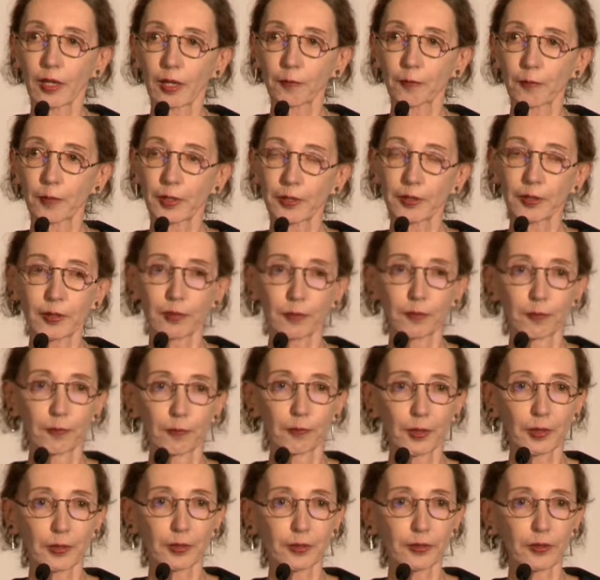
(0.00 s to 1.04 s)
but he
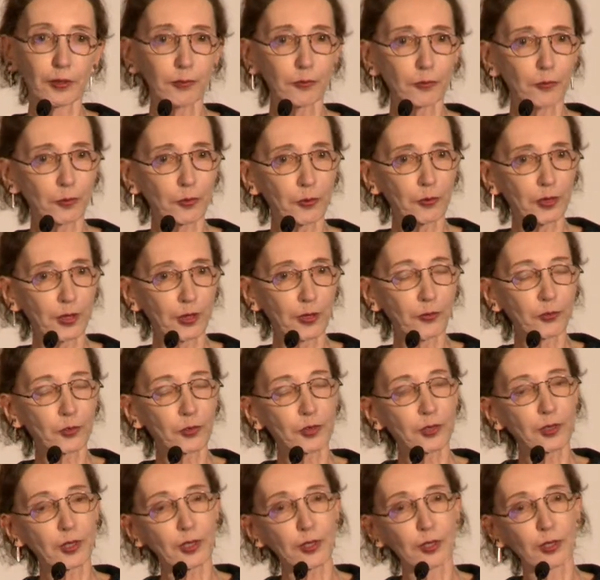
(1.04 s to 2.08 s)
didn't quite
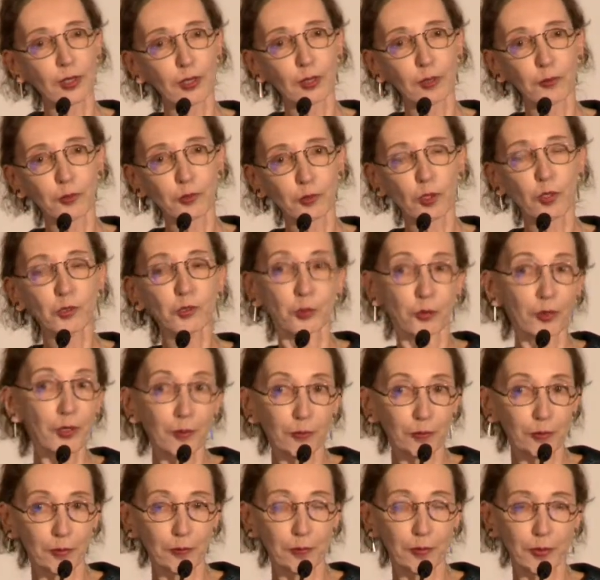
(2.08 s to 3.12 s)
understand that he was also
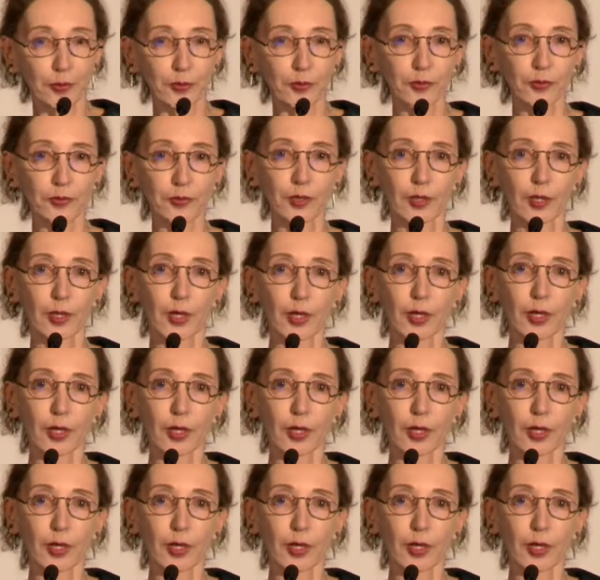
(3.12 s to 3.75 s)
infamous.